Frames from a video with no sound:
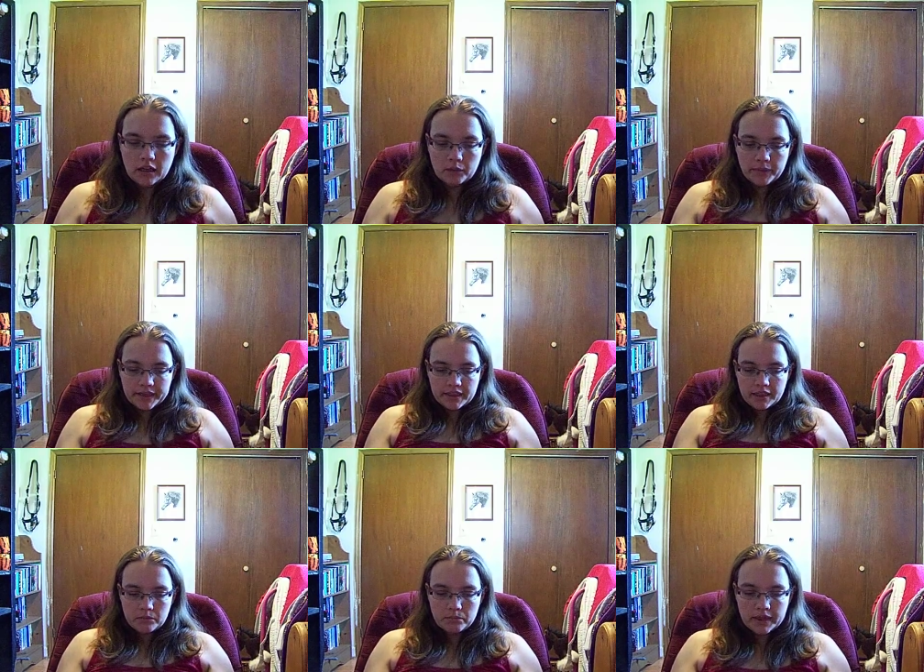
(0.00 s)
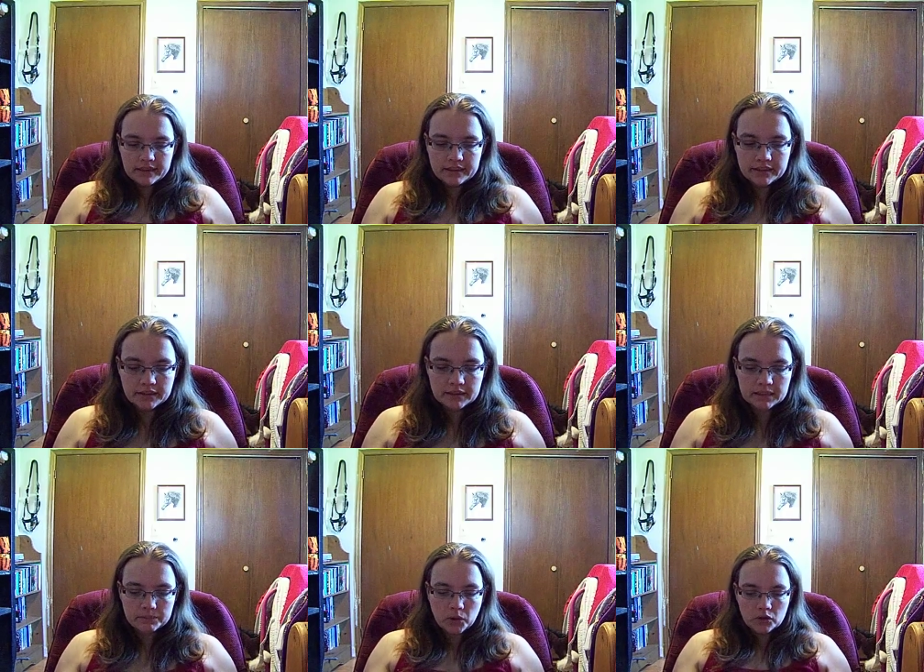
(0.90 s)
A Reckoning by Linda
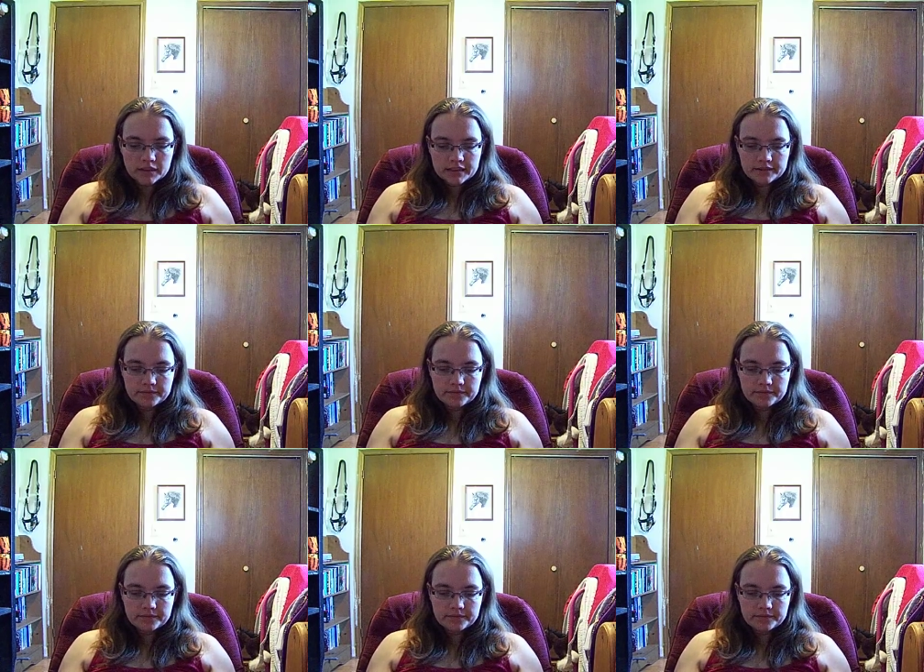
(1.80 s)
Spalding,